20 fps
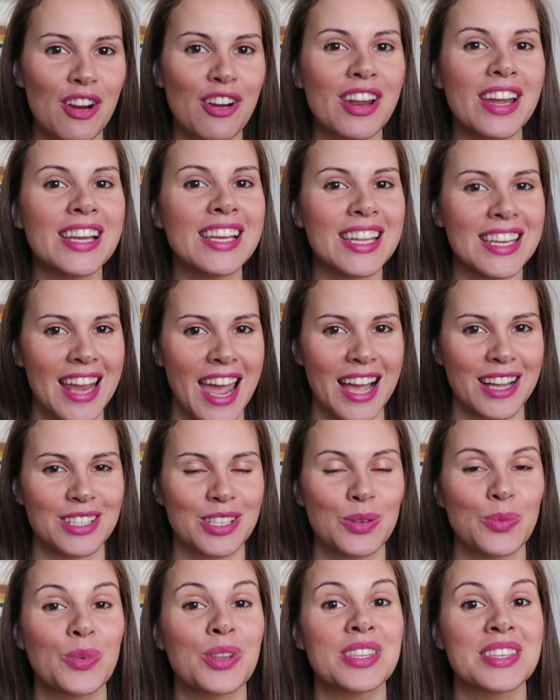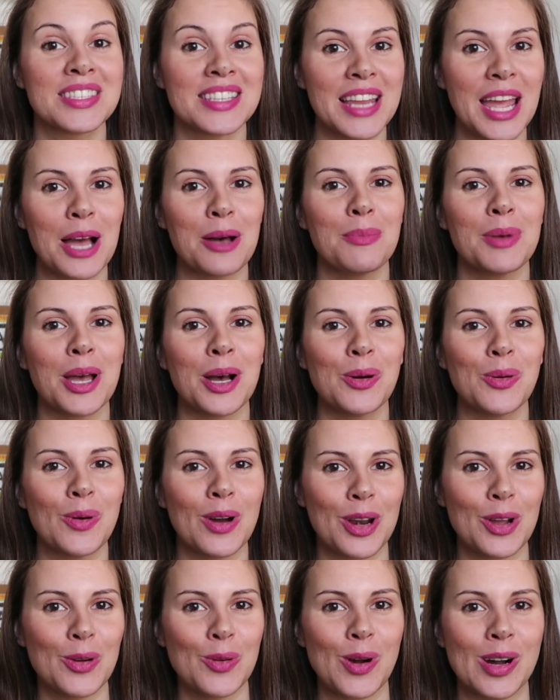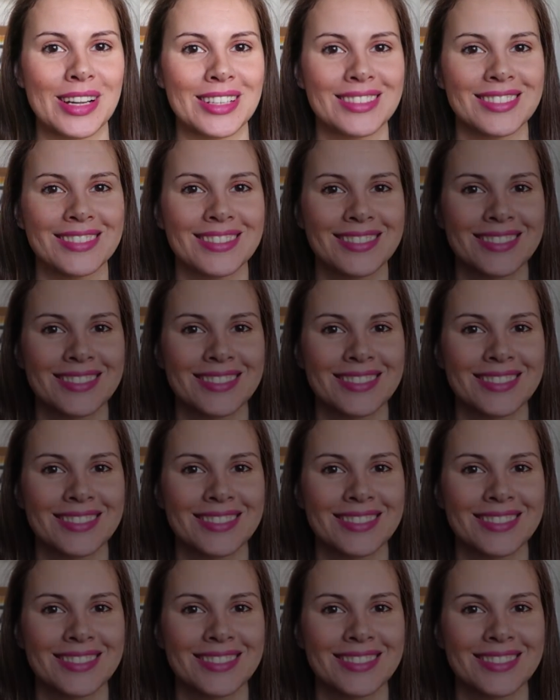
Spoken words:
and connect with Snail Mail 101.